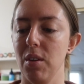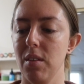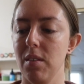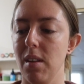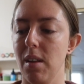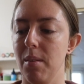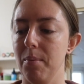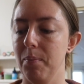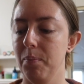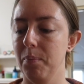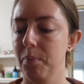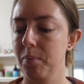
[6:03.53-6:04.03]
And
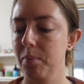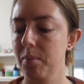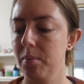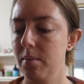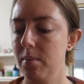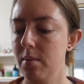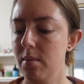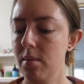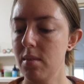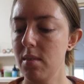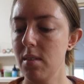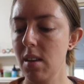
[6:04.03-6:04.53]
then
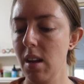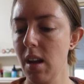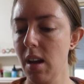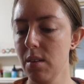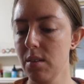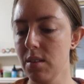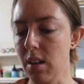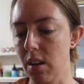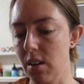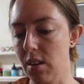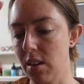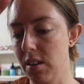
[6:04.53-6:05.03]

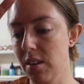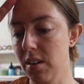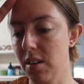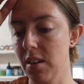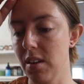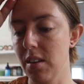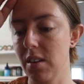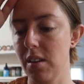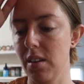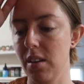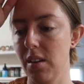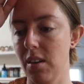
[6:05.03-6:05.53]
he's like, "No,
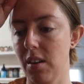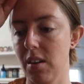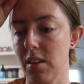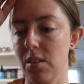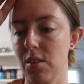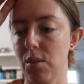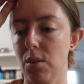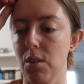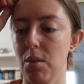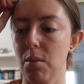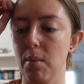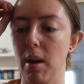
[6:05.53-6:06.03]
you gotta
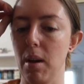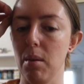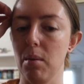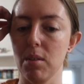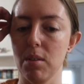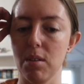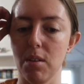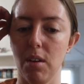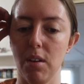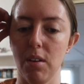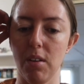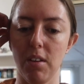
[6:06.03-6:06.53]
talk about it,
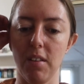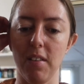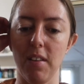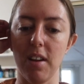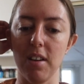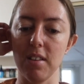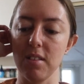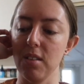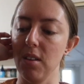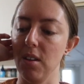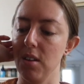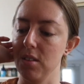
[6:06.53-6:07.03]
what's going on?" And I
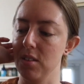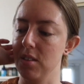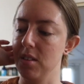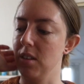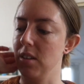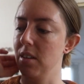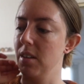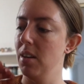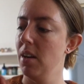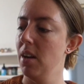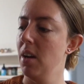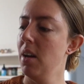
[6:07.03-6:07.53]
just lost
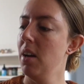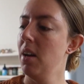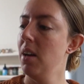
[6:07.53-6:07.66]
it.